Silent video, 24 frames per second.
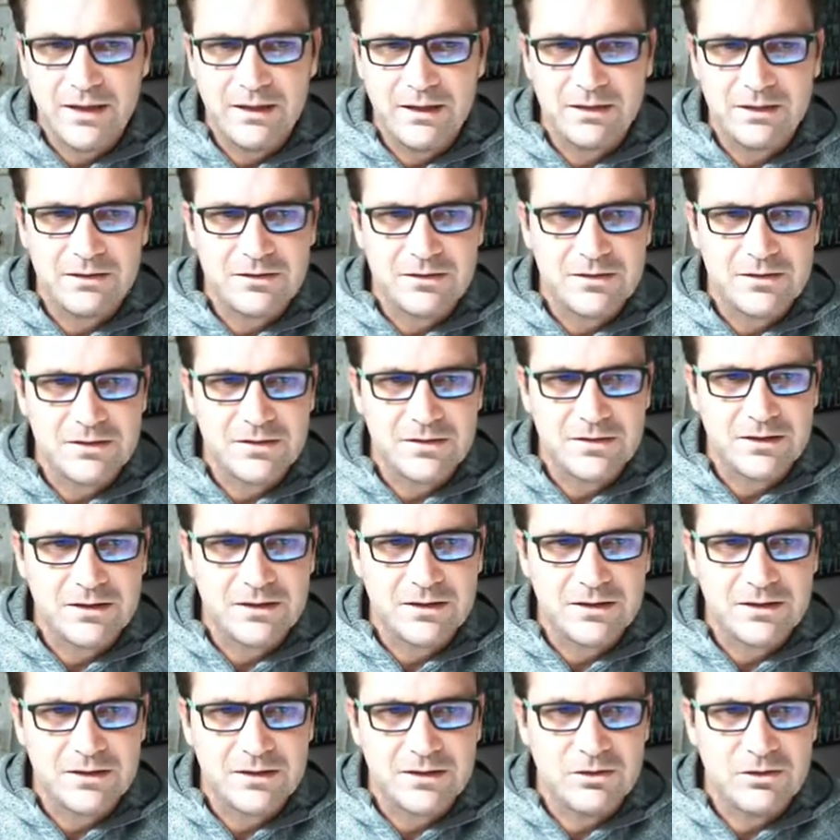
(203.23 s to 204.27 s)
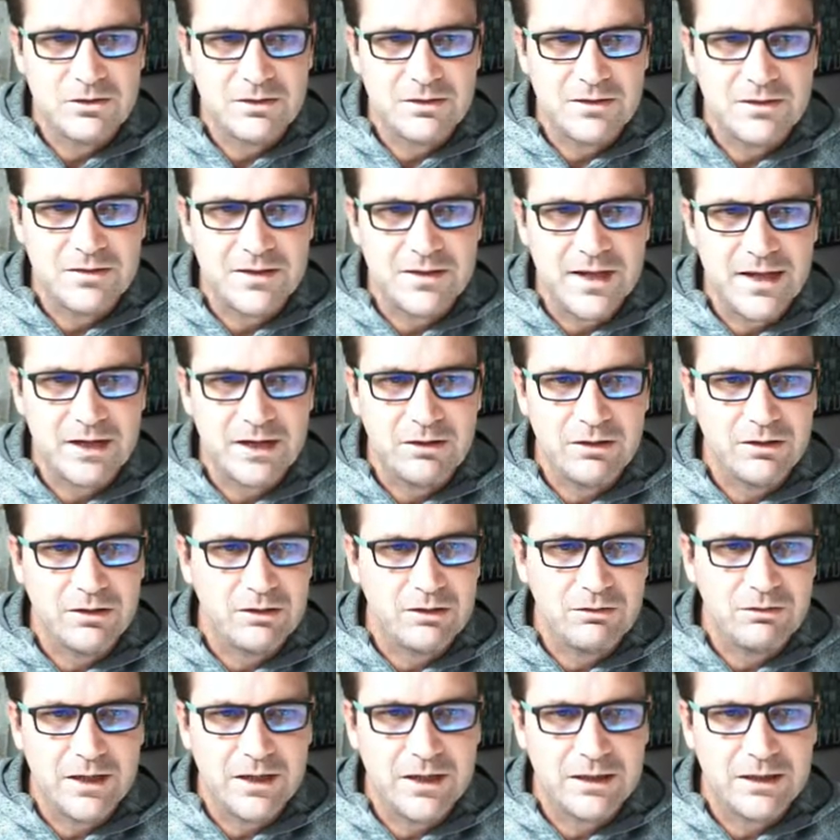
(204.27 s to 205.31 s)
Let's just excuse this ad on the
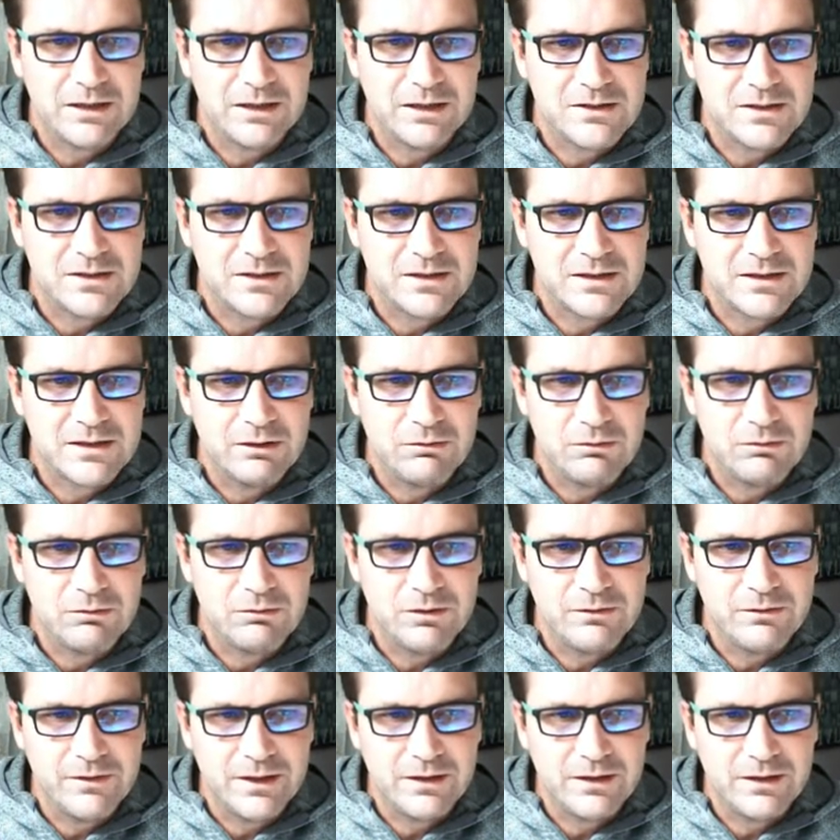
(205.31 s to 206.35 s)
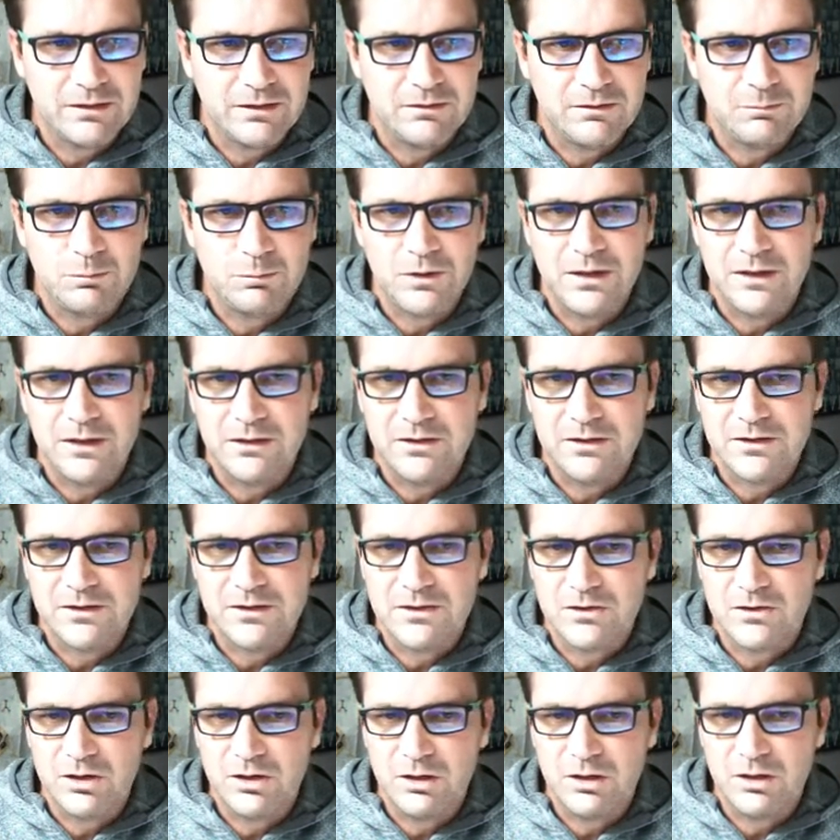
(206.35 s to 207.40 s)
right. Let's just get rid of it. Pretty
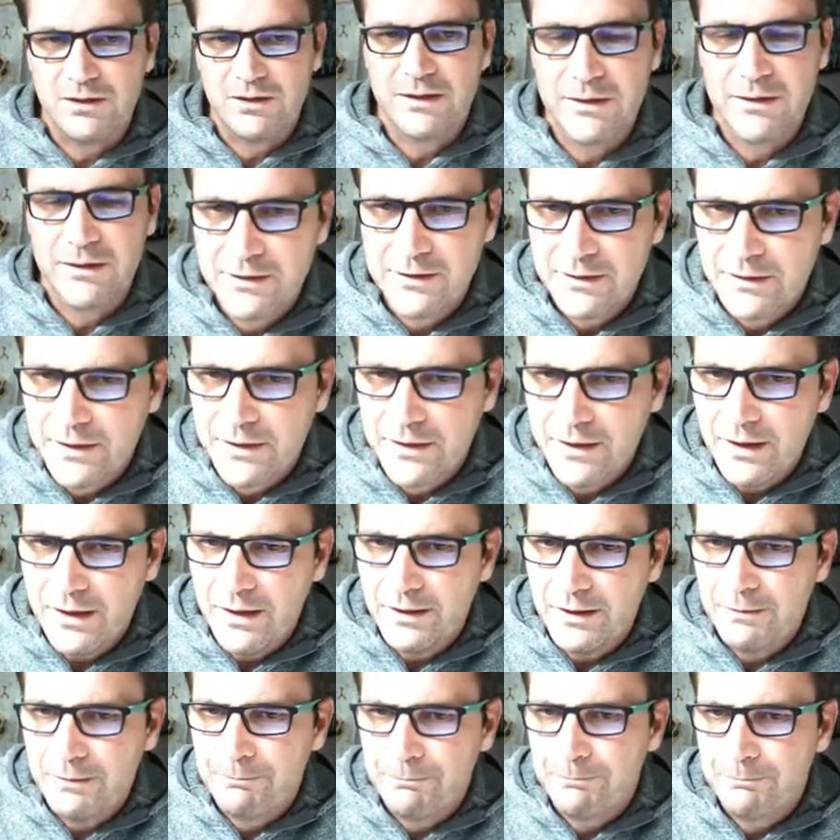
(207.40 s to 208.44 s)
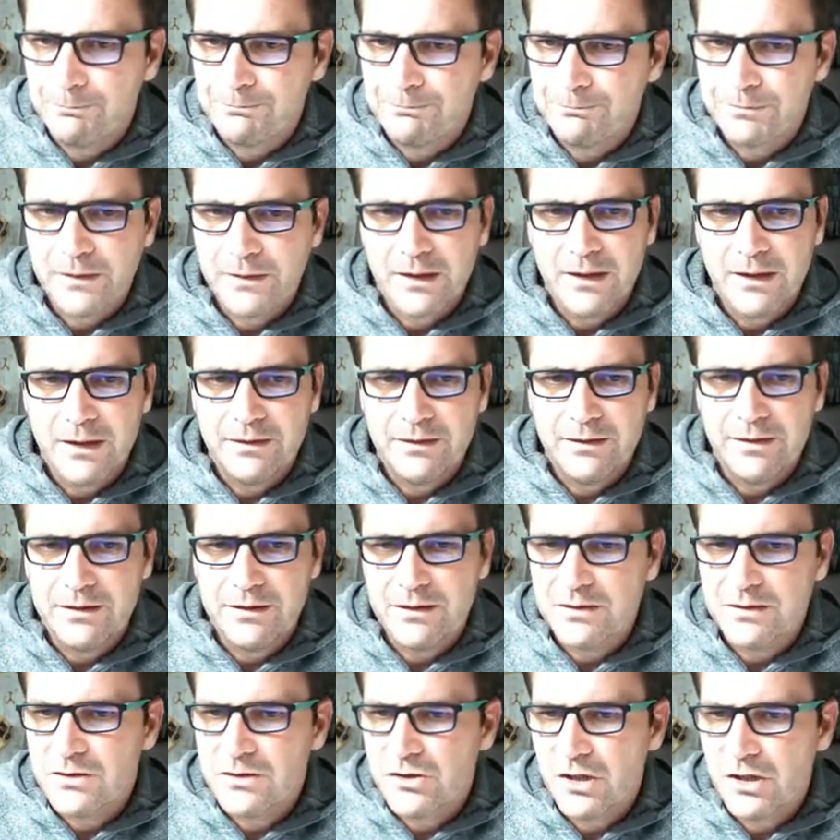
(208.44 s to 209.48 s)
disturbing. And then
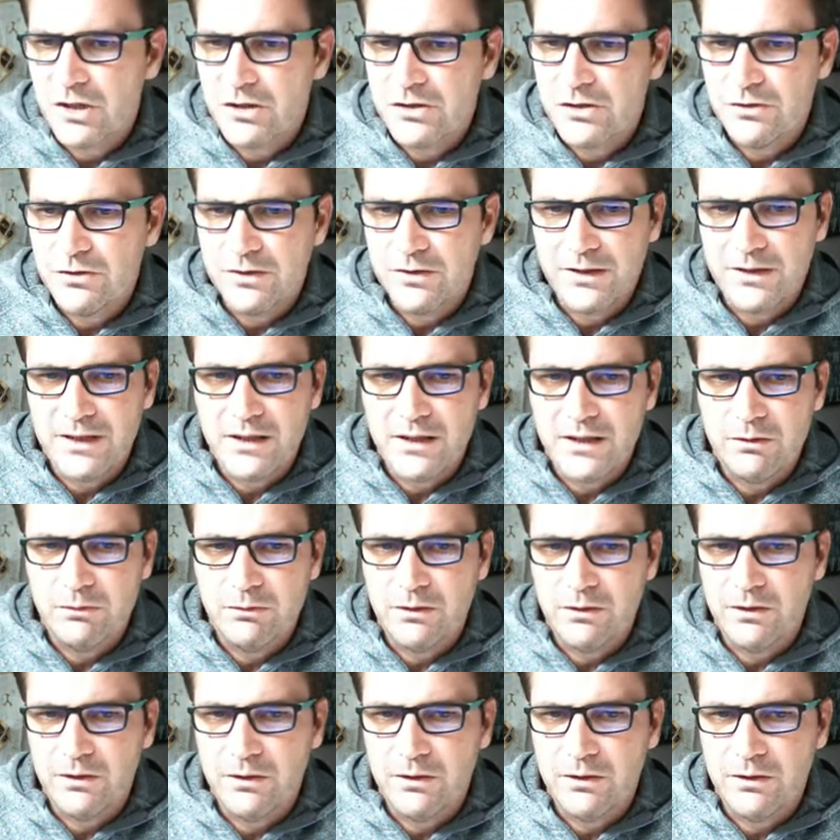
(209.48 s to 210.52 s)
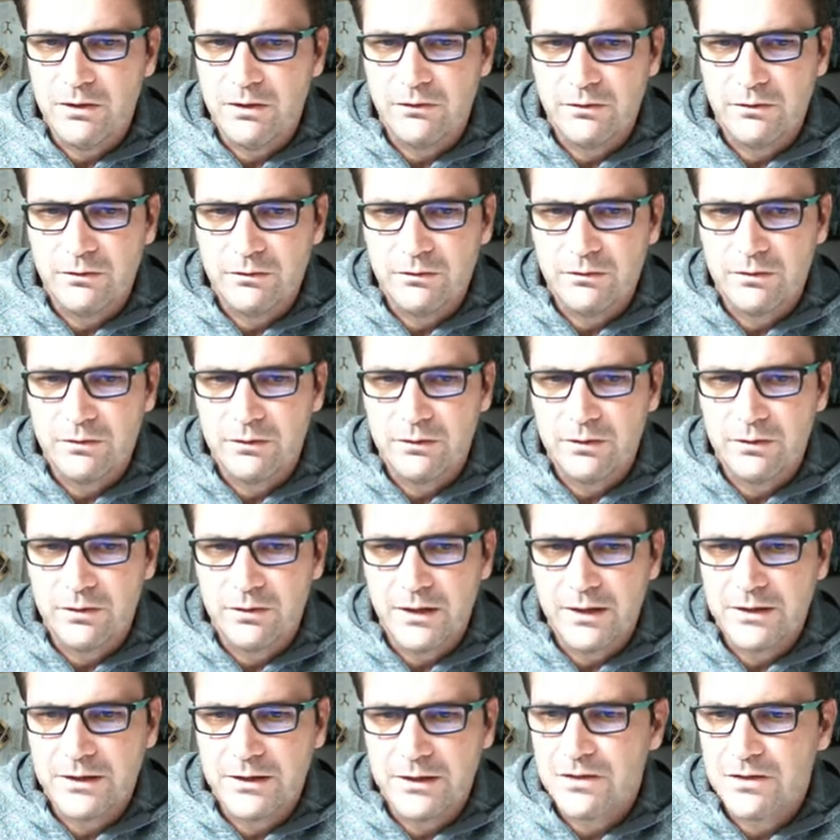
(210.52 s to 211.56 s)
it shows you the keywords.
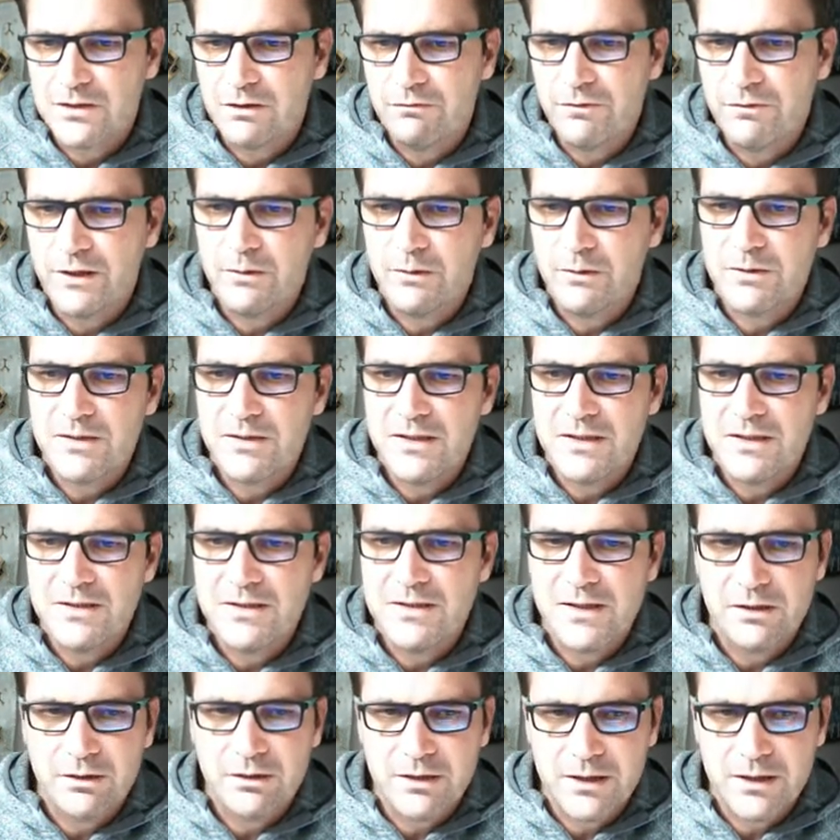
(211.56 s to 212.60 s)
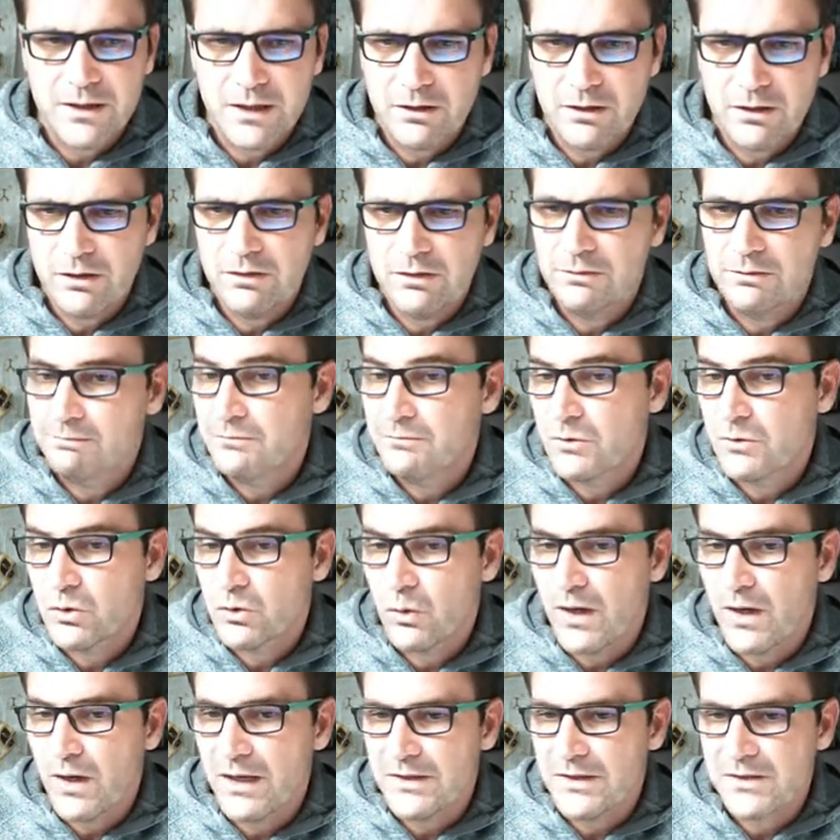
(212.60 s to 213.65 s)
Right. So frequency, zero hero,
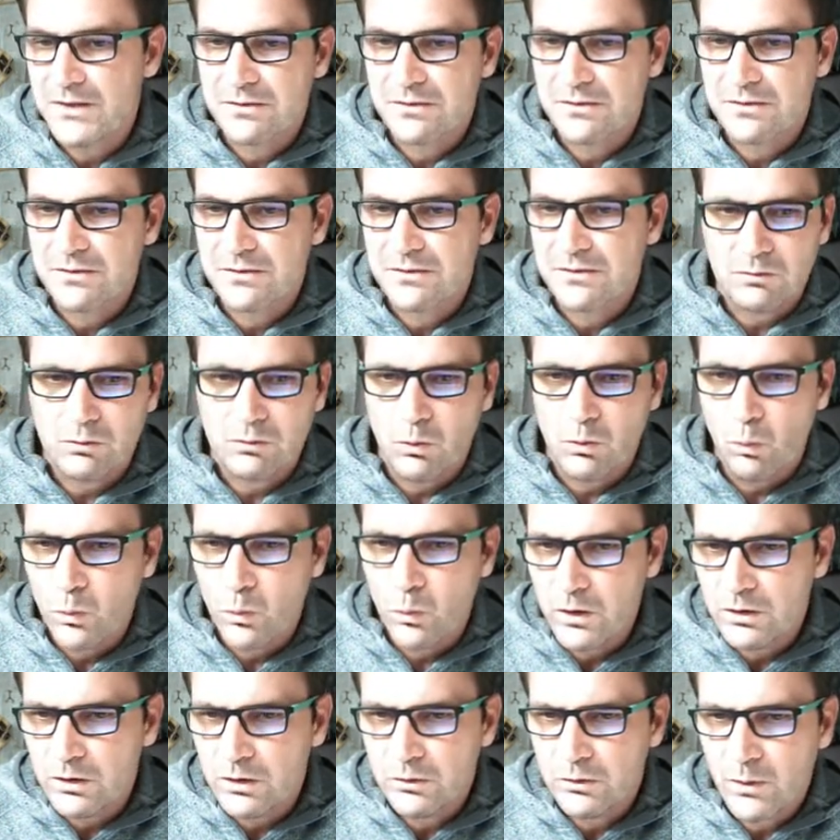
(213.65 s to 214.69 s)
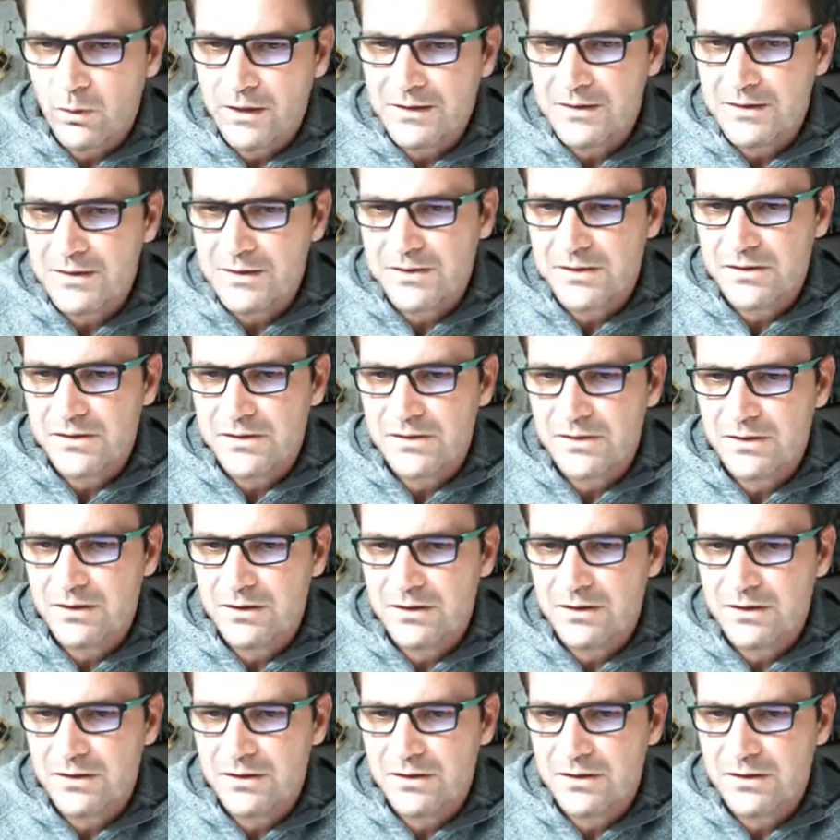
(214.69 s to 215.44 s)
twice. World once.